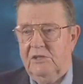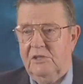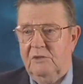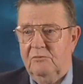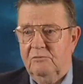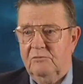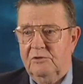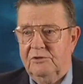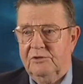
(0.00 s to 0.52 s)

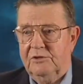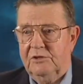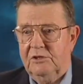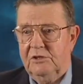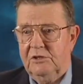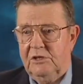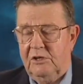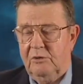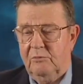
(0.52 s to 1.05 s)
in with
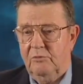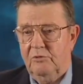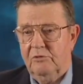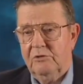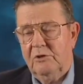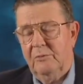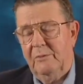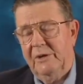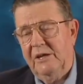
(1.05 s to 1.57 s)
the Airborne
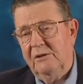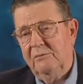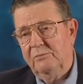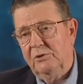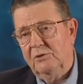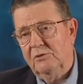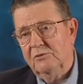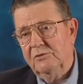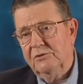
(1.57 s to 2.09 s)
Command
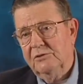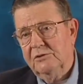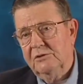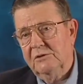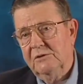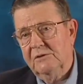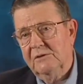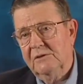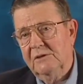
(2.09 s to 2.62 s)
Post,
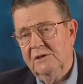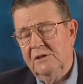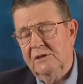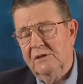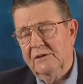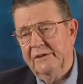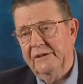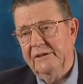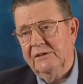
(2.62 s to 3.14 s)

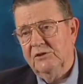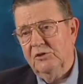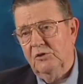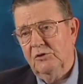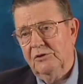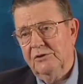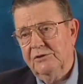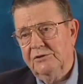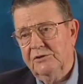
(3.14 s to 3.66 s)
they
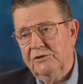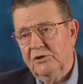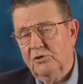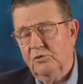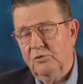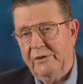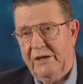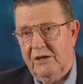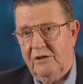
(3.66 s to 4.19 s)
told us to
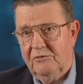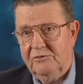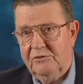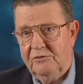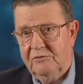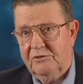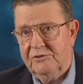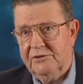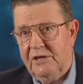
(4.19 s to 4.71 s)
go down to
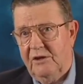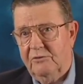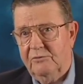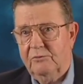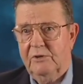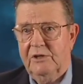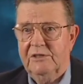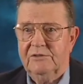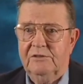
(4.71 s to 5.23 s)
the
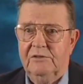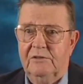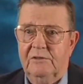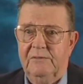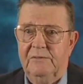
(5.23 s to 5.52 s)
southwest of the